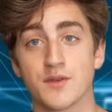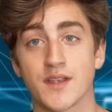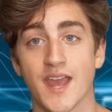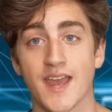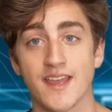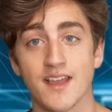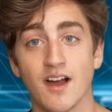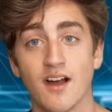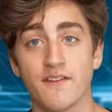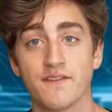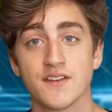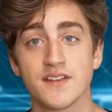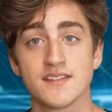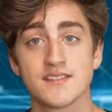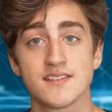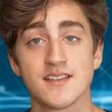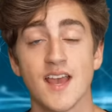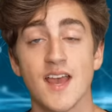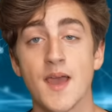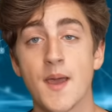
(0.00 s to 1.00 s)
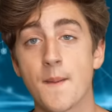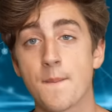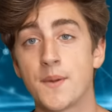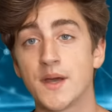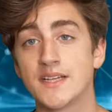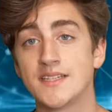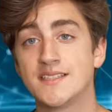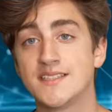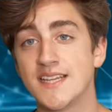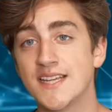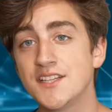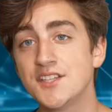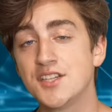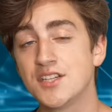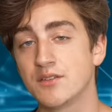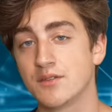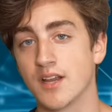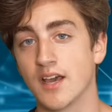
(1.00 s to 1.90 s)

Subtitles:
UK office. But did you